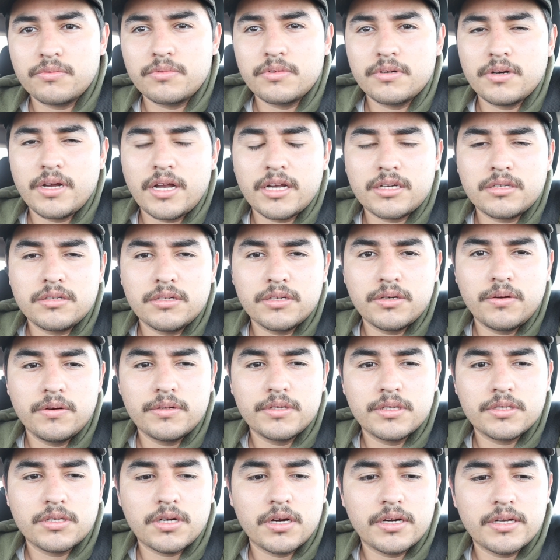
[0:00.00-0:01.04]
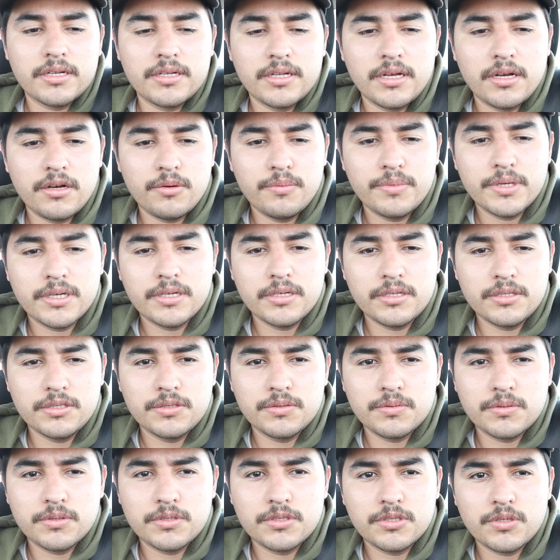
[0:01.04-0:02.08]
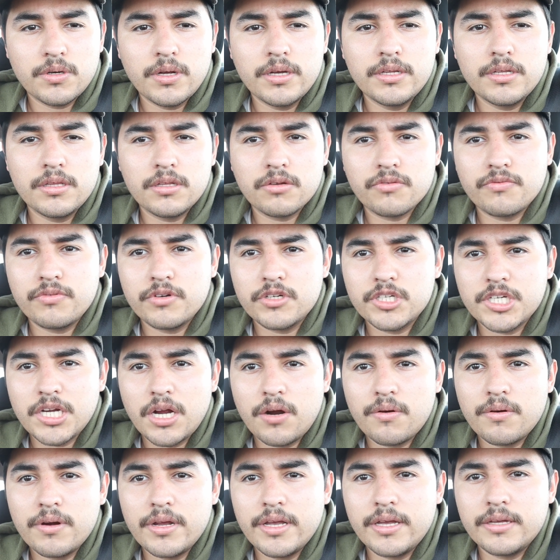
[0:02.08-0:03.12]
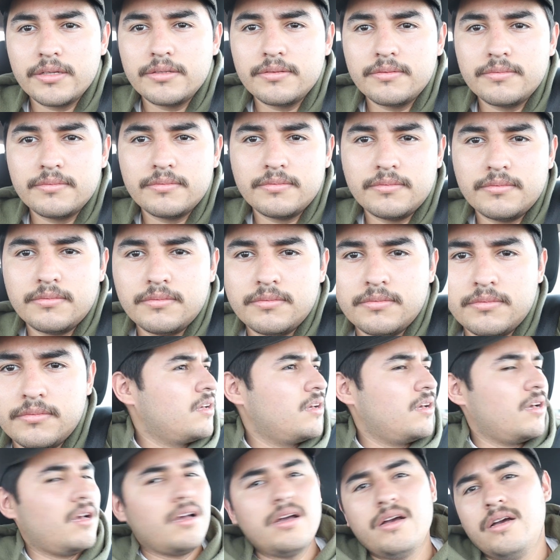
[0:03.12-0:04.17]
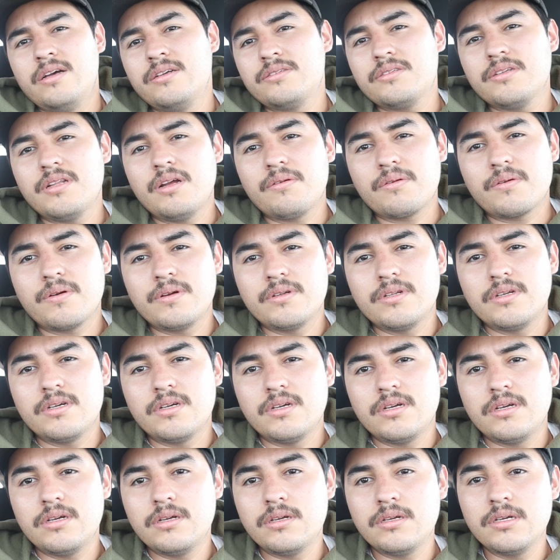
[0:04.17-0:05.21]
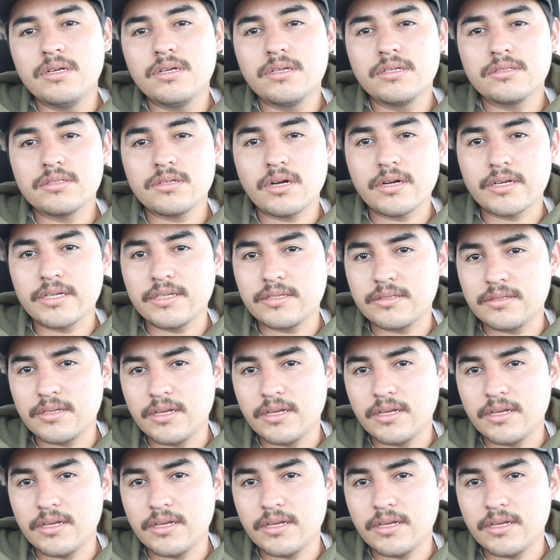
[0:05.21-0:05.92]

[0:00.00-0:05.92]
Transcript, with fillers: We're actually going to Target now because we're trying to look for a shower head. So now we're going to Target